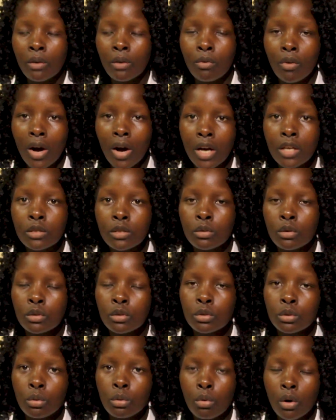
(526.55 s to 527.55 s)
For us not
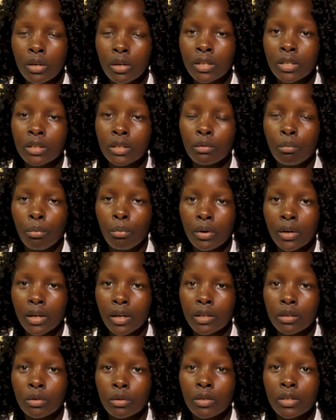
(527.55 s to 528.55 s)
to walk in
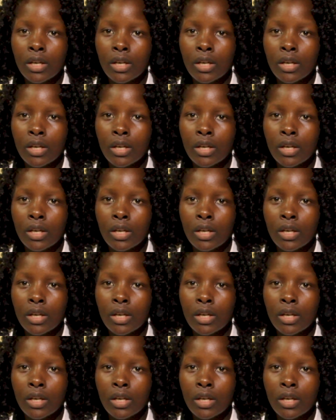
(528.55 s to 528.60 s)
pride,